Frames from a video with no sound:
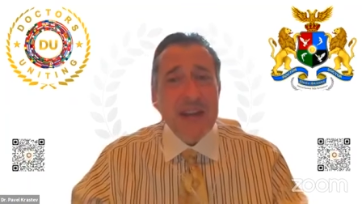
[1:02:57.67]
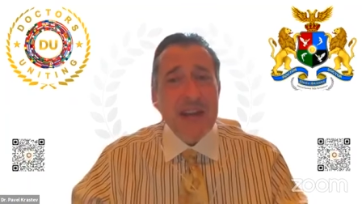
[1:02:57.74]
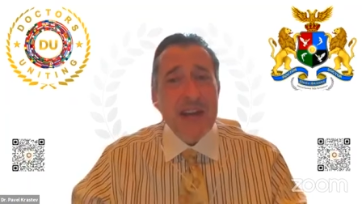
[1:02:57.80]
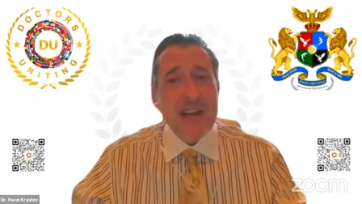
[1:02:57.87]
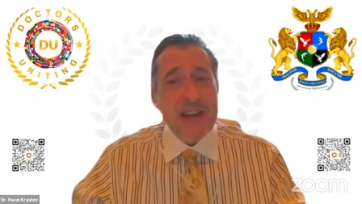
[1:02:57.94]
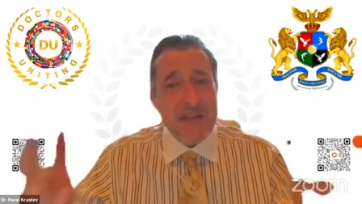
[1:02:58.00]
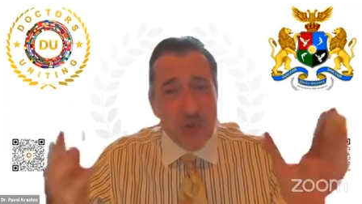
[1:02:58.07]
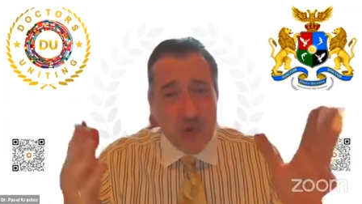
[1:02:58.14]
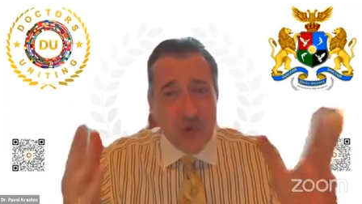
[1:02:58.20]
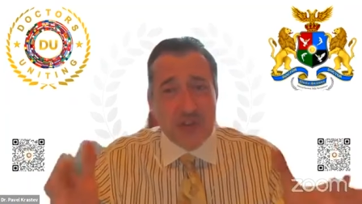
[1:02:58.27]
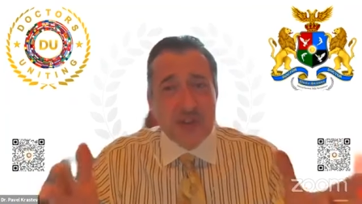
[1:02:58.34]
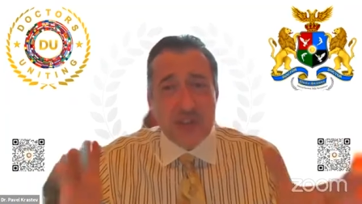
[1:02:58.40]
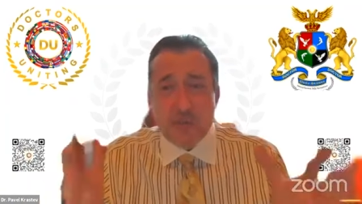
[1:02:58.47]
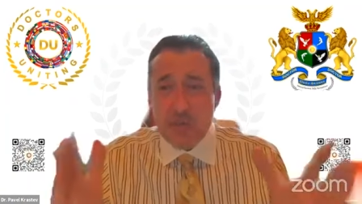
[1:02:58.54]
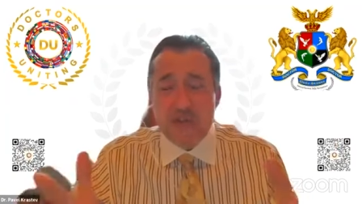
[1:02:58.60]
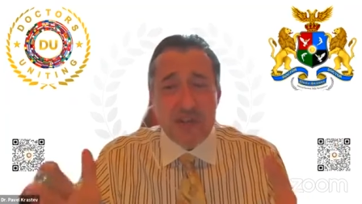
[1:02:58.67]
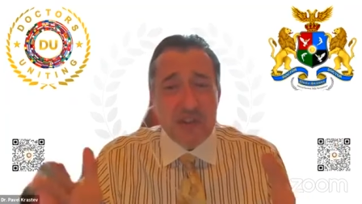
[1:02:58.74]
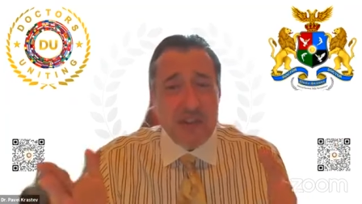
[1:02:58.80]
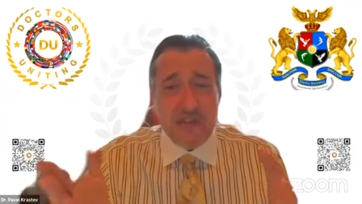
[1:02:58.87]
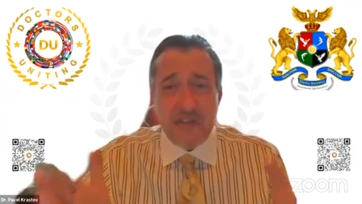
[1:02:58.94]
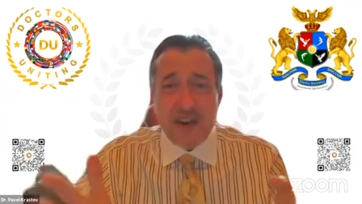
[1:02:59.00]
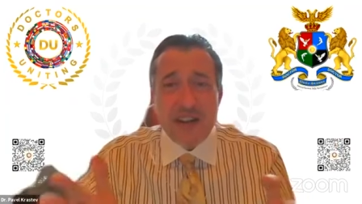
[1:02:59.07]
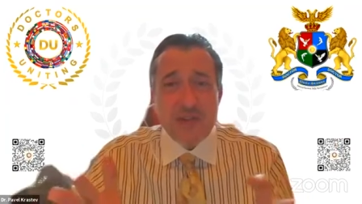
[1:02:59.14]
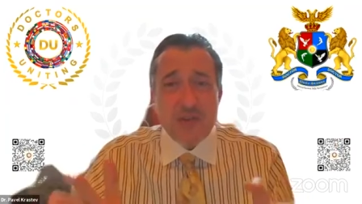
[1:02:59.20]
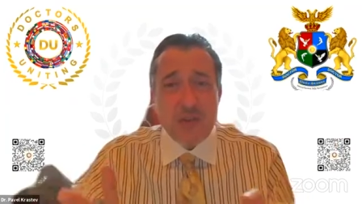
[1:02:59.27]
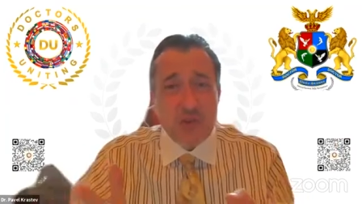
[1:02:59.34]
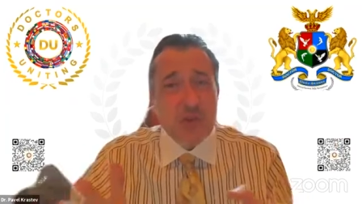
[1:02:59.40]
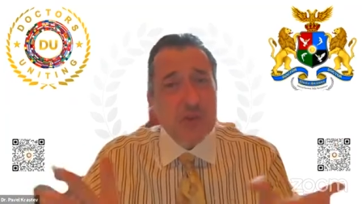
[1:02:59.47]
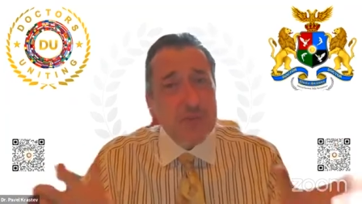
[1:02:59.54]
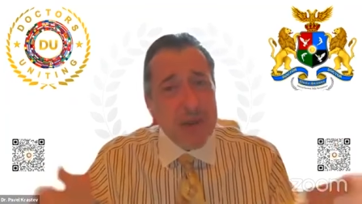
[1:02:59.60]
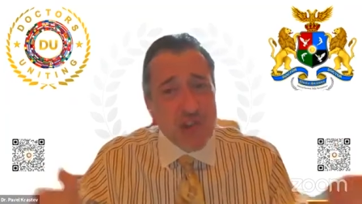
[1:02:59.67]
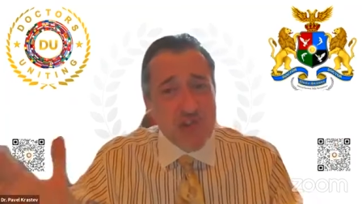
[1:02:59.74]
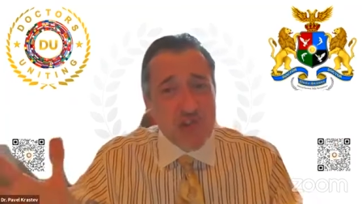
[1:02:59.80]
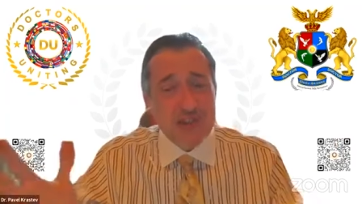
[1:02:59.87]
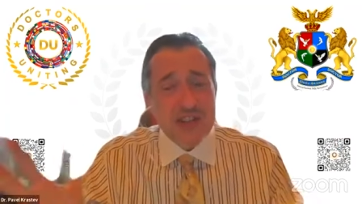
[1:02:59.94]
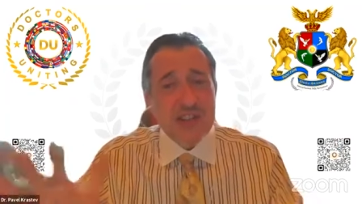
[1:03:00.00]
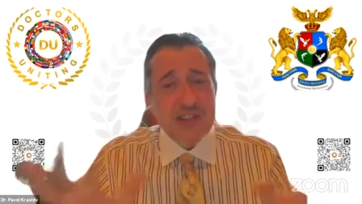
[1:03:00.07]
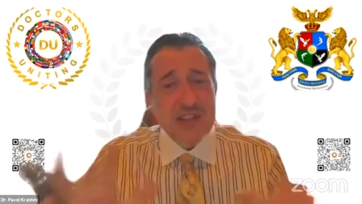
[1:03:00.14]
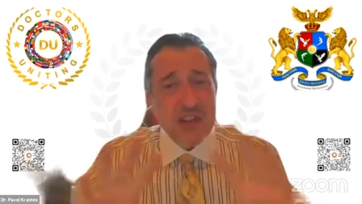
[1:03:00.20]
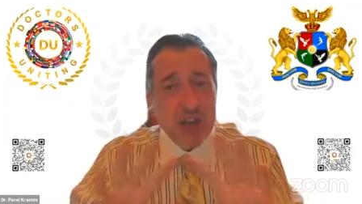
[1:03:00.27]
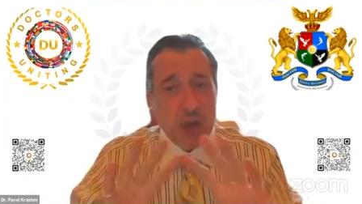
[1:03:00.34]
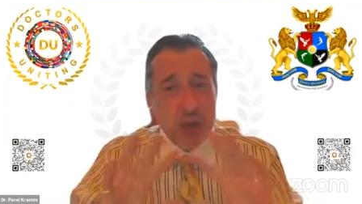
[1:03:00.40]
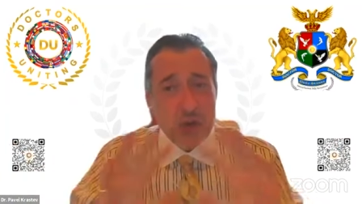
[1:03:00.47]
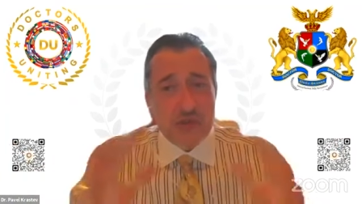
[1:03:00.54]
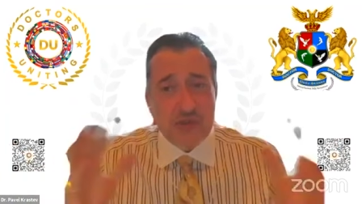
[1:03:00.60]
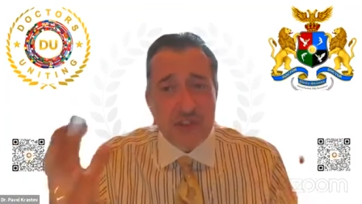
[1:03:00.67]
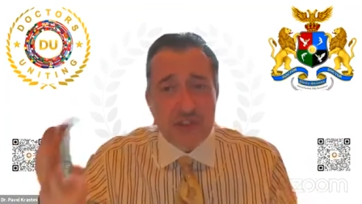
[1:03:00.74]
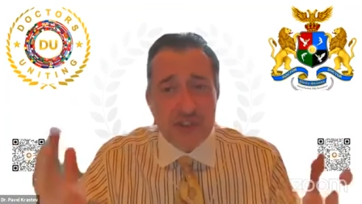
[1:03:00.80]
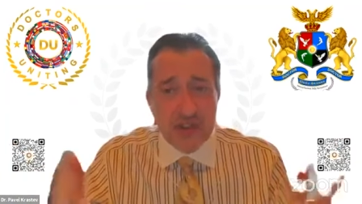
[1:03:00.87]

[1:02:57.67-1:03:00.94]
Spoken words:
Of course, it's perfectly fine to use specialists in a close-knit